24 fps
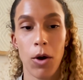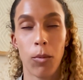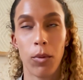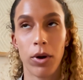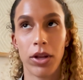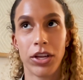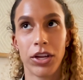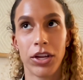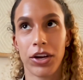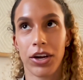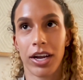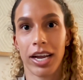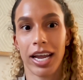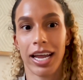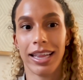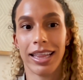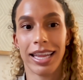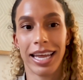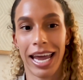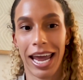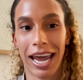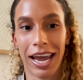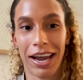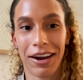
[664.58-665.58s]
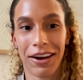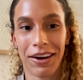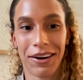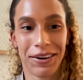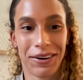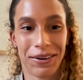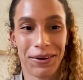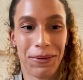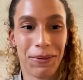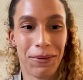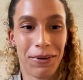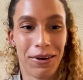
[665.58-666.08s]
when you're in the
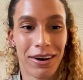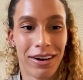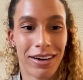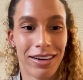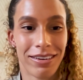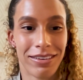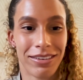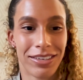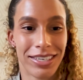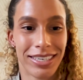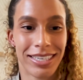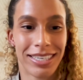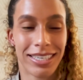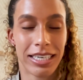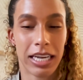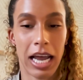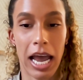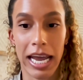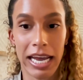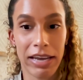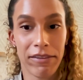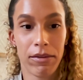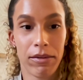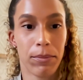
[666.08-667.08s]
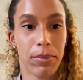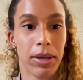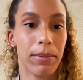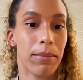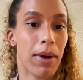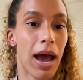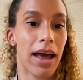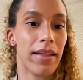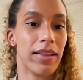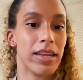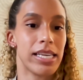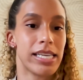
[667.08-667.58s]
air, or just even being
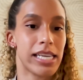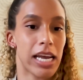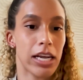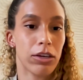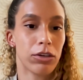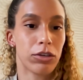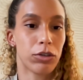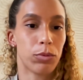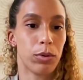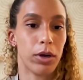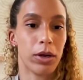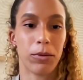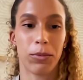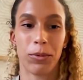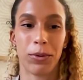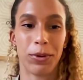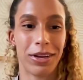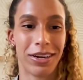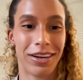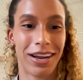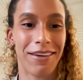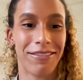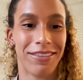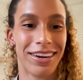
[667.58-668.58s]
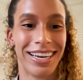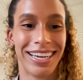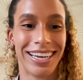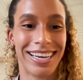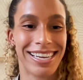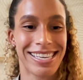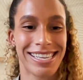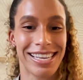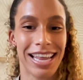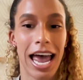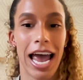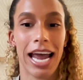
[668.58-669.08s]
behind the setter is weird when you're not running a
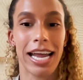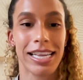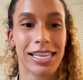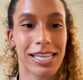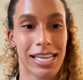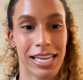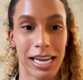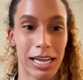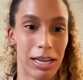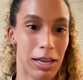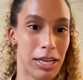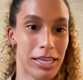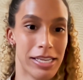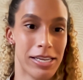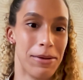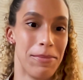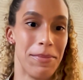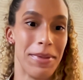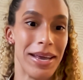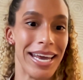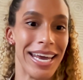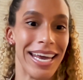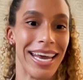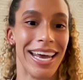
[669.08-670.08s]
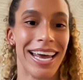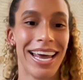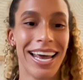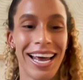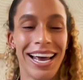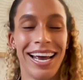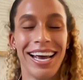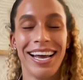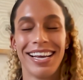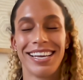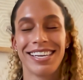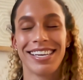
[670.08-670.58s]
slide to me.
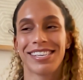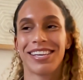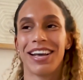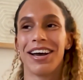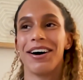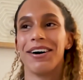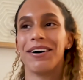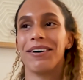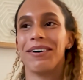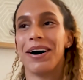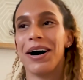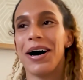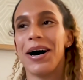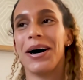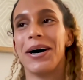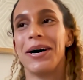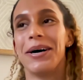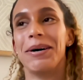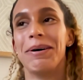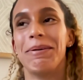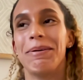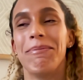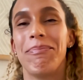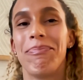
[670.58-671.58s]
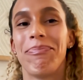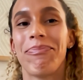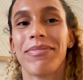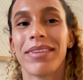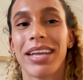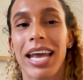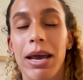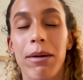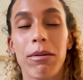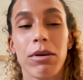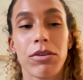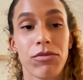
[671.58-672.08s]
So
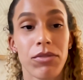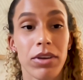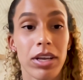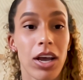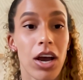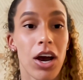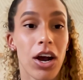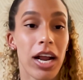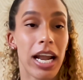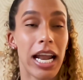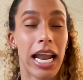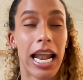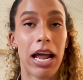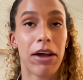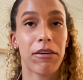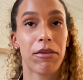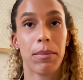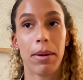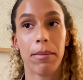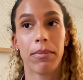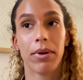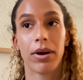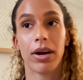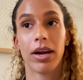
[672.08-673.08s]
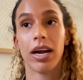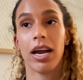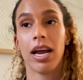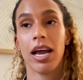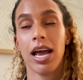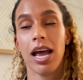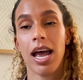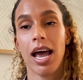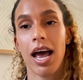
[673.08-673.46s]
it was really hard. And I remember